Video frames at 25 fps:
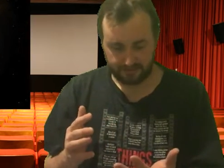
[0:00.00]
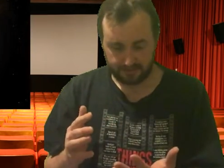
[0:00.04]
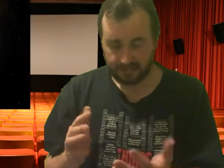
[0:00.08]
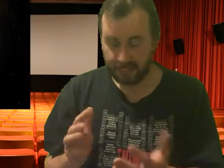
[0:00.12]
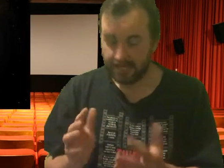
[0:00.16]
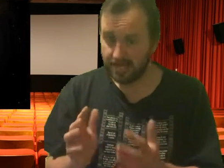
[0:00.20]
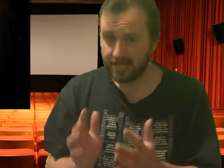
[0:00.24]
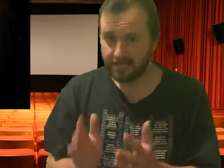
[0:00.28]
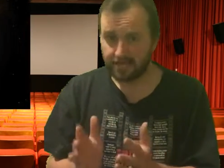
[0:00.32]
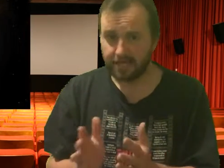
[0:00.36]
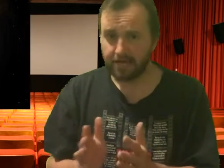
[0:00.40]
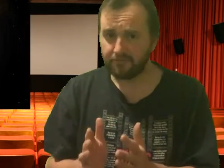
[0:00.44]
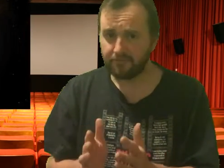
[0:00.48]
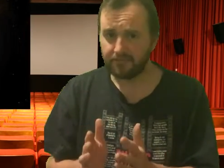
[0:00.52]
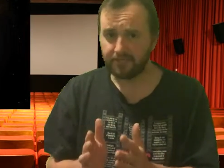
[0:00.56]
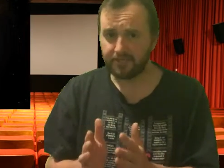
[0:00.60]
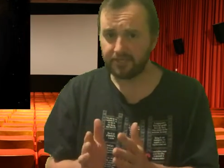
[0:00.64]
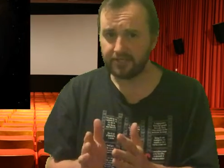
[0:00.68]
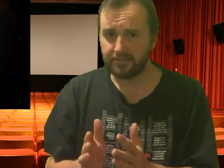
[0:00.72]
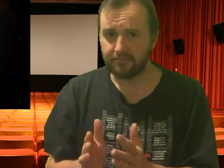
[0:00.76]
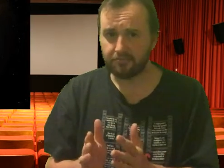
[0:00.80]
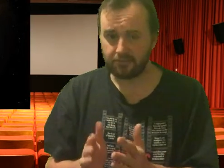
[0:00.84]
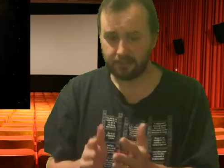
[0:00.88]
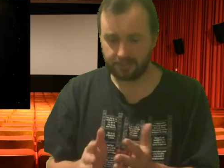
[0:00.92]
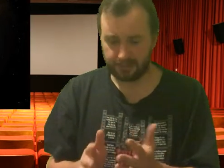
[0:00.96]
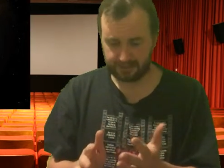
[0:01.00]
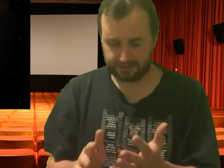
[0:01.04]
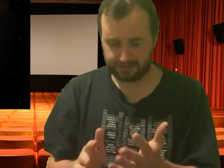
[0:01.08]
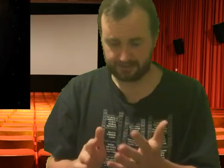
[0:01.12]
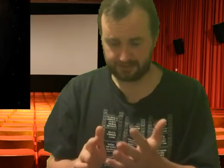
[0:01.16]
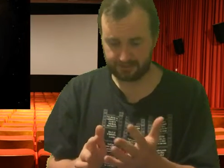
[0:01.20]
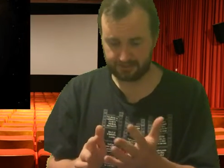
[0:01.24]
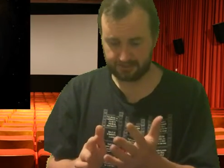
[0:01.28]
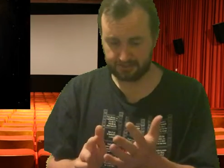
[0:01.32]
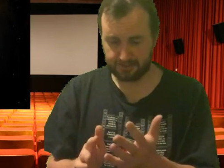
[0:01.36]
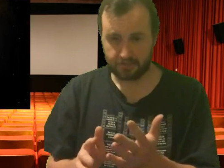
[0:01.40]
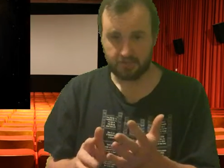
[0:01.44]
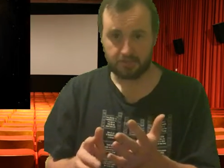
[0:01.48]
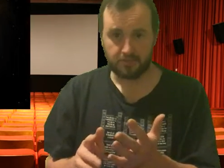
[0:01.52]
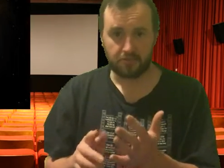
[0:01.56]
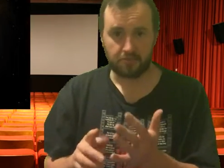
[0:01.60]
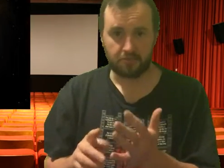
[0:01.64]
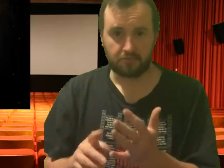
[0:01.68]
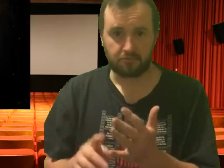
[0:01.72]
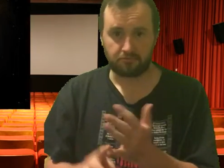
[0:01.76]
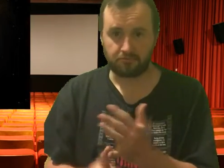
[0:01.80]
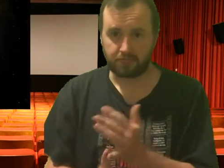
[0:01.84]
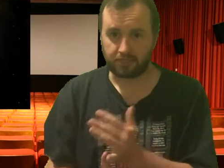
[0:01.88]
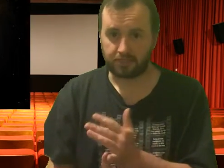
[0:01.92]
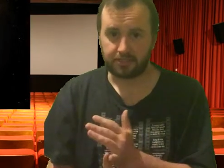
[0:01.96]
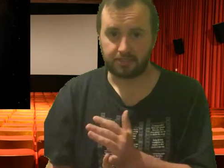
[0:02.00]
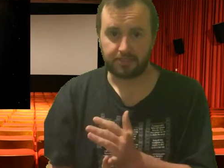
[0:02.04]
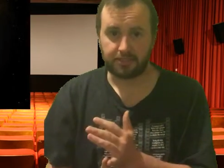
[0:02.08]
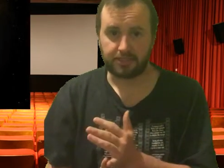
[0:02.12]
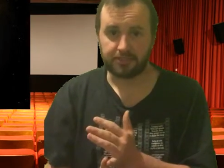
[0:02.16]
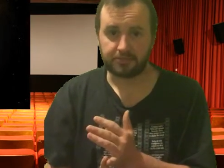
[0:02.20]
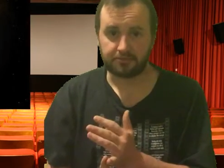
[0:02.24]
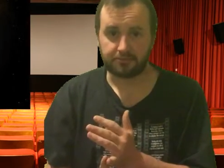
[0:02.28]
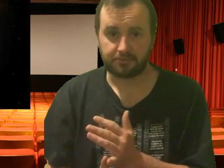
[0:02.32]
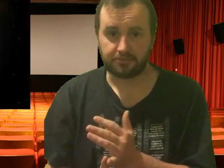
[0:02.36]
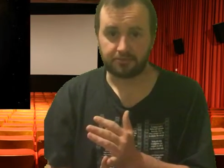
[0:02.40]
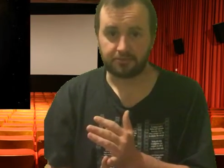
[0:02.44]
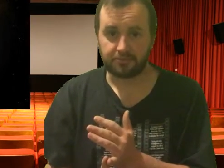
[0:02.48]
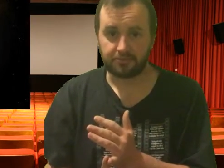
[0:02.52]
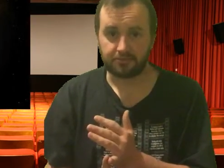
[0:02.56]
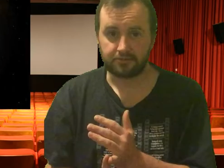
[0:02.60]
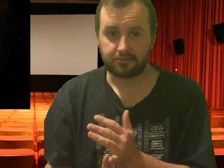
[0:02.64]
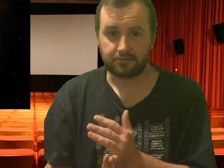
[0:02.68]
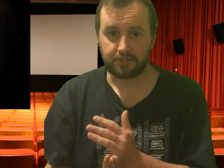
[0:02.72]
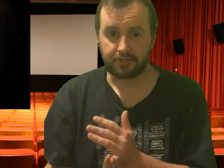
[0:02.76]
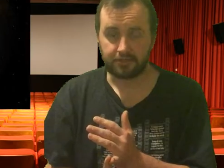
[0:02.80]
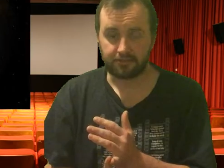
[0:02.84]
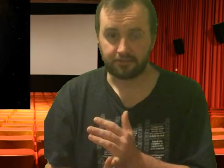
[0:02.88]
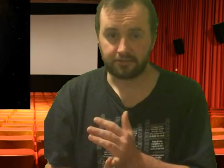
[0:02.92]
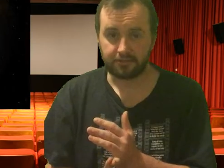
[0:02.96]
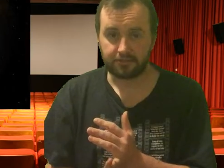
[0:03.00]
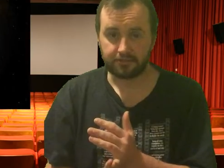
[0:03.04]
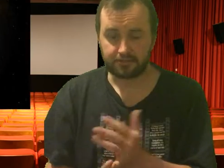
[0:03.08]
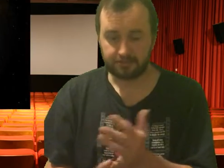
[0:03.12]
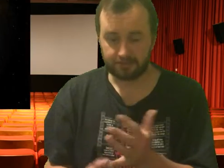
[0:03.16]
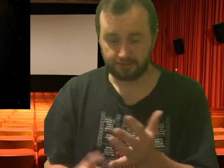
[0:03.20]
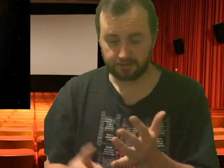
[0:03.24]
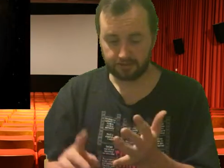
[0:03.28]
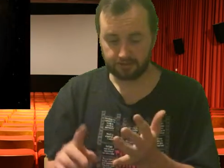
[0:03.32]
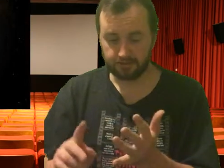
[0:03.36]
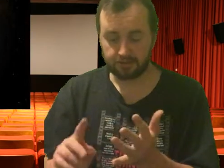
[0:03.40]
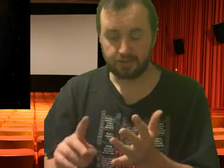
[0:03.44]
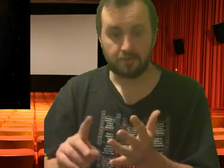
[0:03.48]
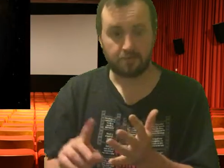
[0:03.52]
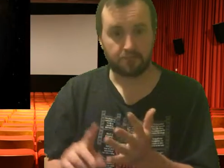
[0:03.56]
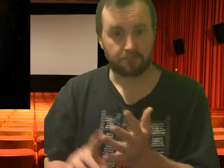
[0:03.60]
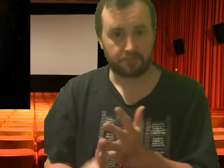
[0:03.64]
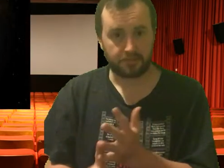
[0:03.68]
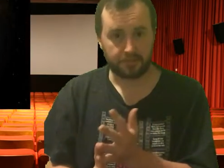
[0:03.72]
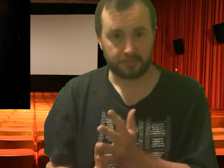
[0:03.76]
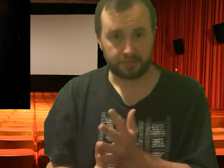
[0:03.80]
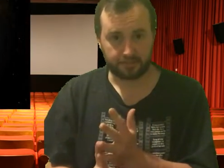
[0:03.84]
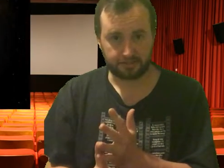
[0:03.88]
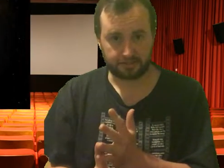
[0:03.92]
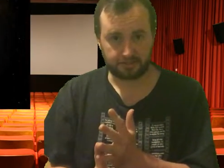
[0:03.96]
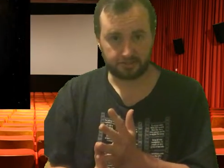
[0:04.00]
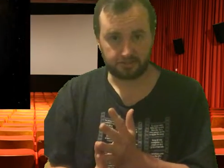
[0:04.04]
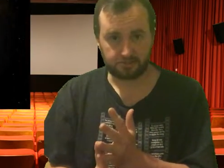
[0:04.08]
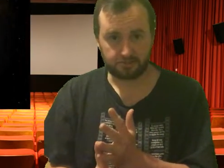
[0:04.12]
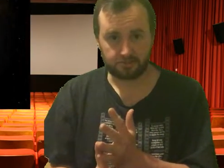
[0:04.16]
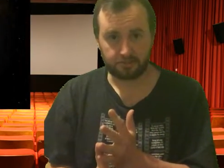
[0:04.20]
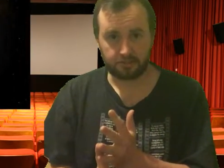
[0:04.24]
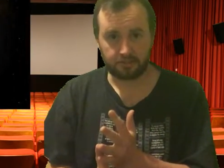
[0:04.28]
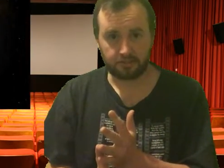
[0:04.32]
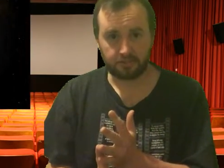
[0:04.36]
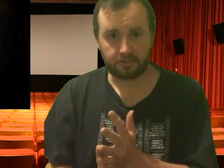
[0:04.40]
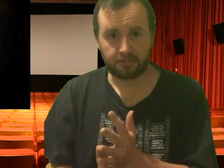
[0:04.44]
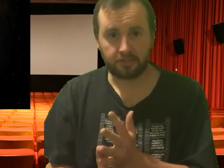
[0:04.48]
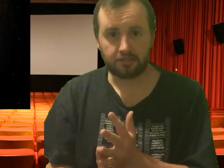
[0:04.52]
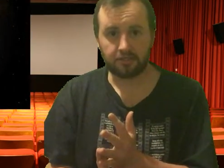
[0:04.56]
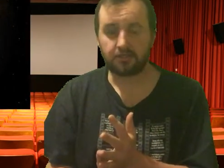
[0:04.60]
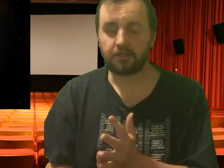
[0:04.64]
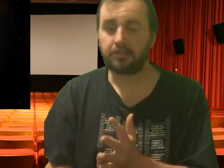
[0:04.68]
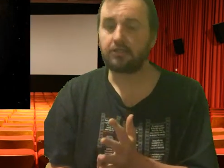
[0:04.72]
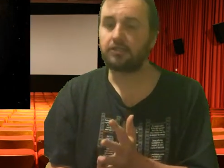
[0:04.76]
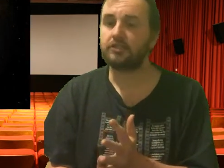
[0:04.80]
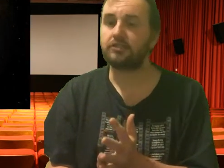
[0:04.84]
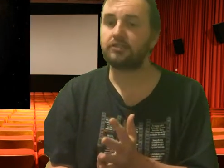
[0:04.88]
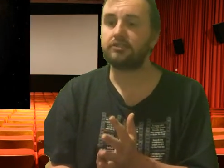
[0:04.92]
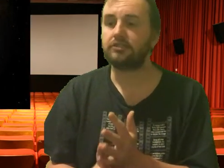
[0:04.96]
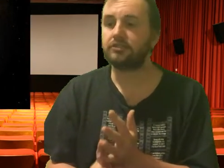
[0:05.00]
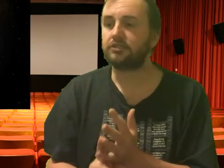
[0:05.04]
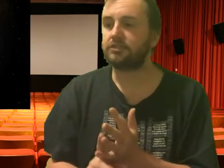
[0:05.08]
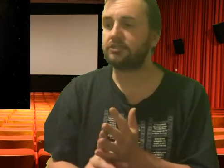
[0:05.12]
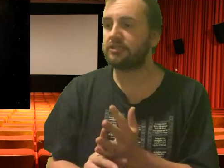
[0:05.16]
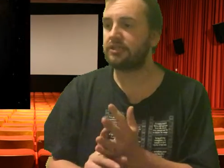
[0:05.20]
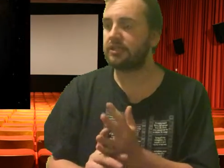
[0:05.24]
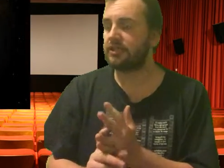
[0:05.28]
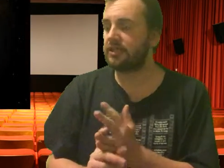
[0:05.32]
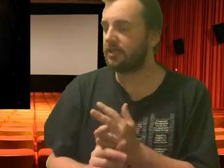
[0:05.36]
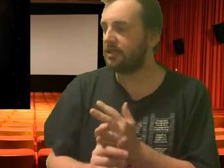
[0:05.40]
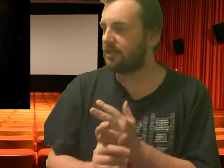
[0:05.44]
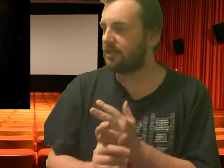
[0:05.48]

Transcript: They had everything in place. Recognizable characters, big stars.